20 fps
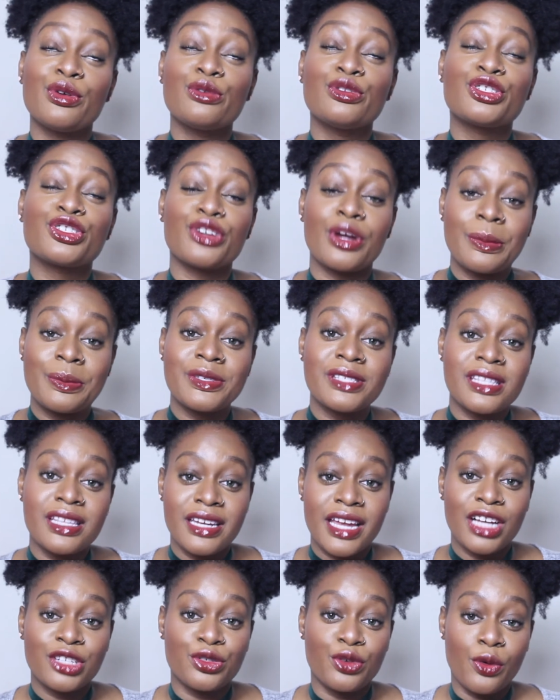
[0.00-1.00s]
strips the
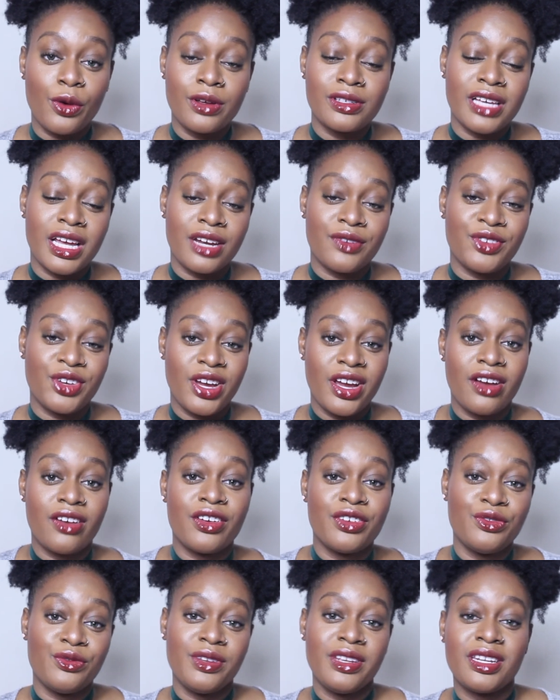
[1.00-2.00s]
natural oils out of your hair,
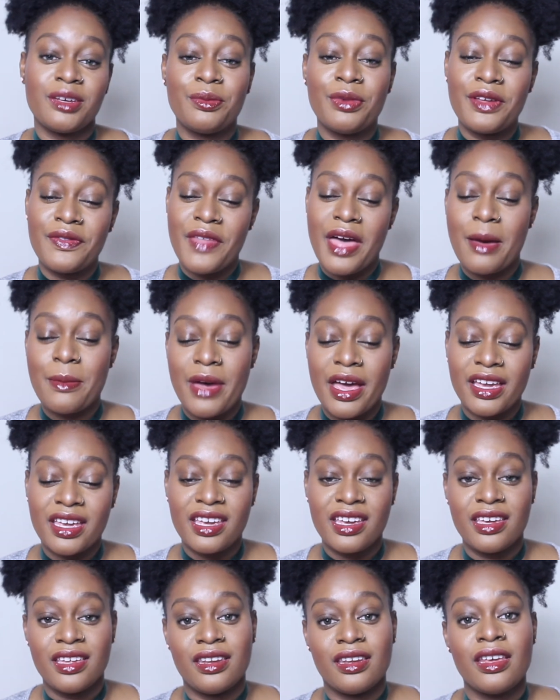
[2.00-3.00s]
and you need to put that back
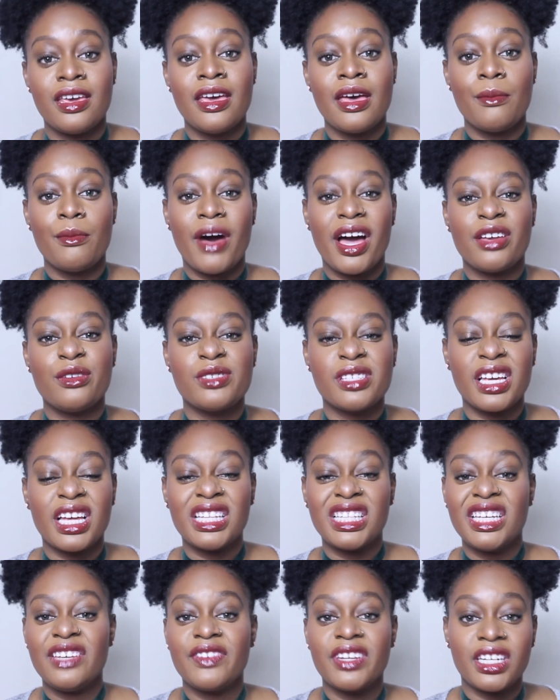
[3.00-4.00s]
in by using
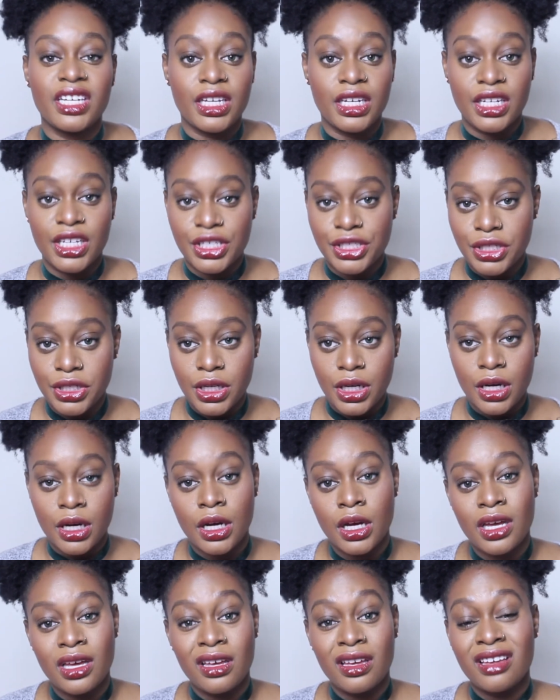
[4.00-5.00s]
a leave-in conditioner.
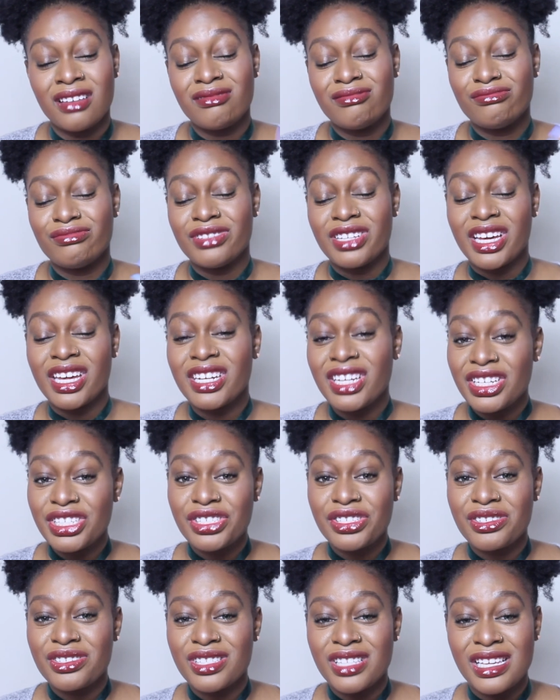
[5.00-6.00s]
The
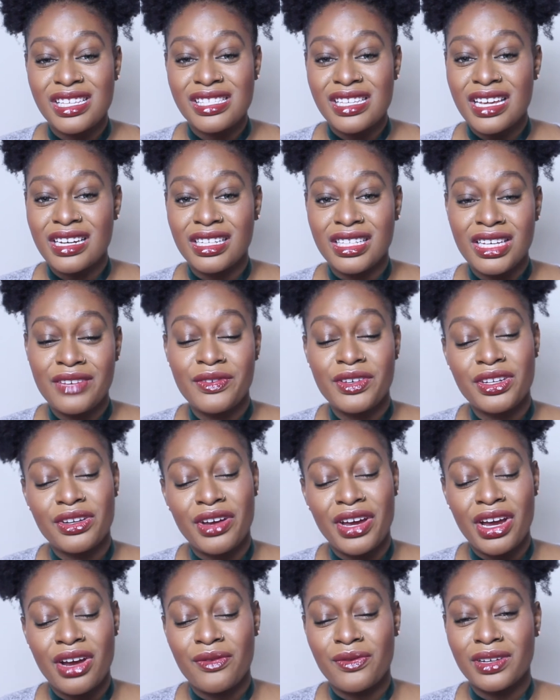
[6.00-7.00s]
conditioners that say to leave in
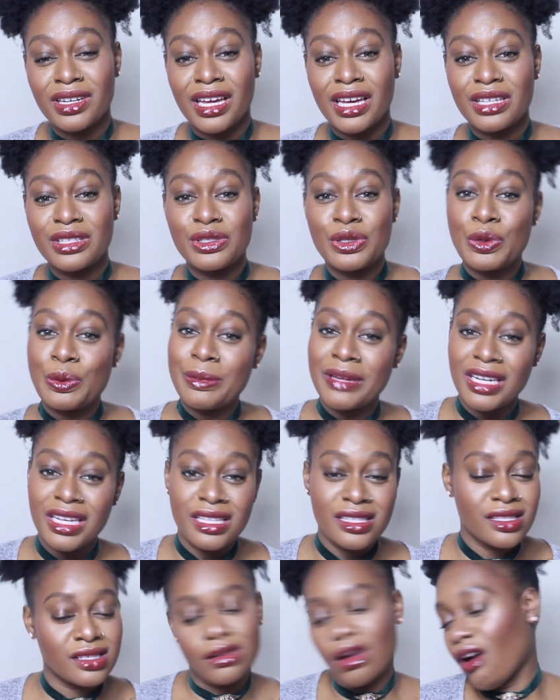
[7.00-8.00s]
your hair for like 2
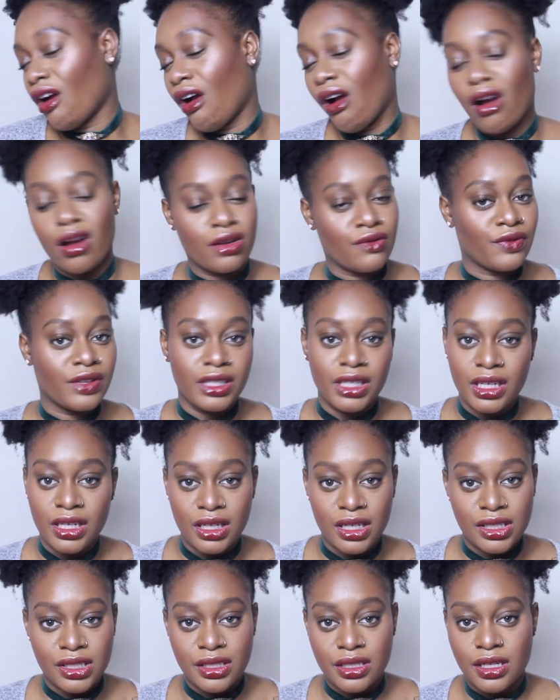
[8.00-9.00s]
minutes aren't really
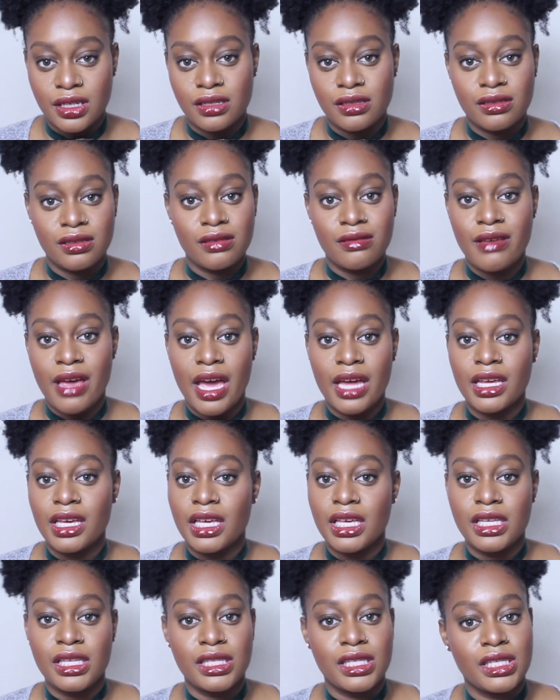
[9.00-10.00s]
conditioners. That
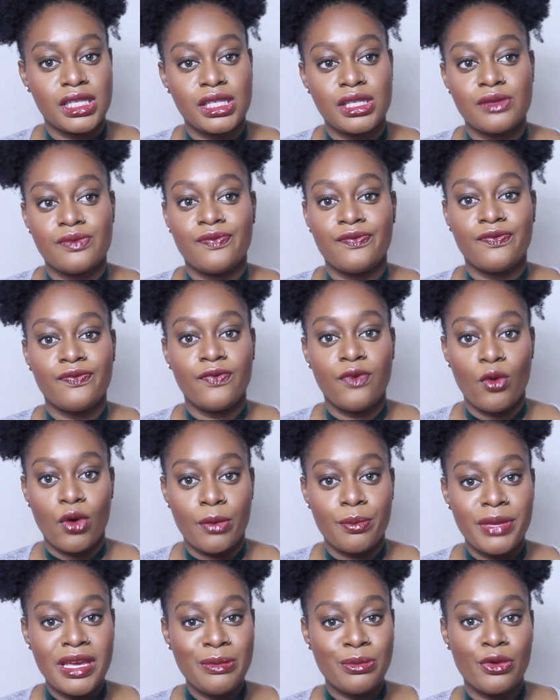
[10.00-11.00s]
is
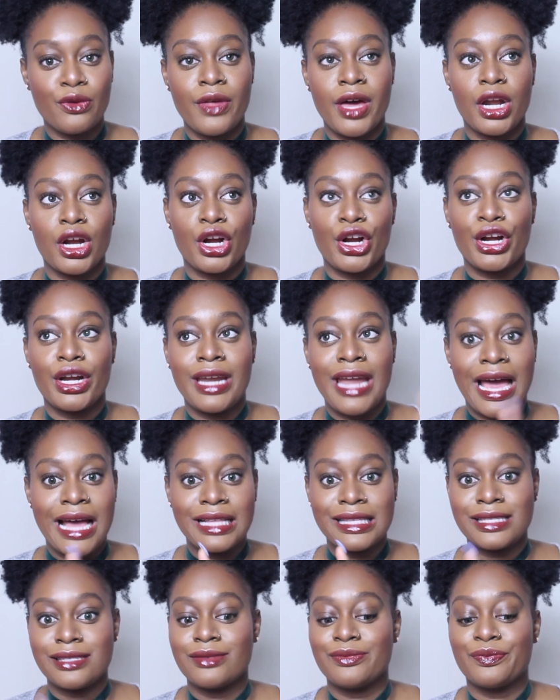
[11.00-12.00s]
for people that are
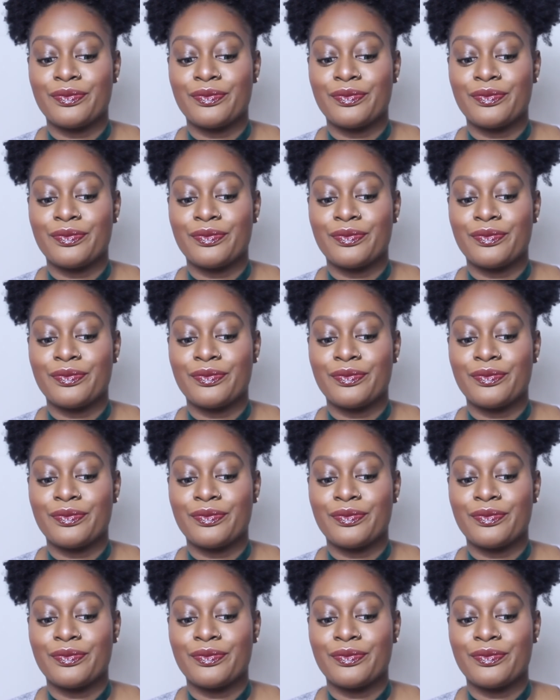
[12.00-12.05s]
not